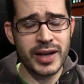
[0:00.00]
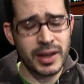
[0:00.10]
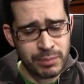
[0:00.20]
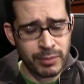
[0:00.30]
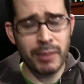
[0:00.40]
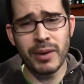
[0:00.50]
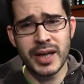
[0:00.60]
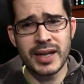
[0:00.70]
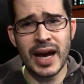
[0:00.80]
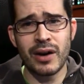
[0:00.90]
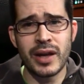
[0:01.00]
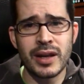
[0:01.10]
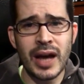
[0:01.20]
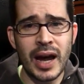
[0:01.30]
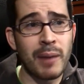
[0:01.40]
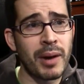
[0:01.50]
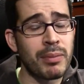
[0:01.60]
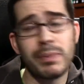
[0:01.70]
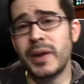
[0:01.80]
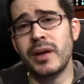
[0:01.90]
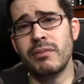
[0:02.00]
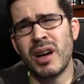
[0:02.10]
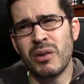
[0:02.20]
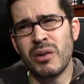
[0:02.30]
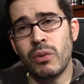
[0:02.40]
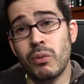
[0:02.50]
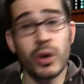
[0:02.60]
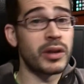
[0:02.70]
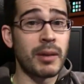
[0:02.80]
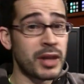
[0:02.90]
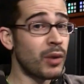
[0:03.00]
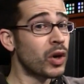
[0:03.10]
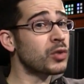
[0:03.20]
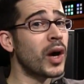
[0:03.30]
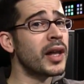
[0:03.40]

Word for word: so I didn't put my money down, and I, I probably uh, wouldn't. I mean, they worked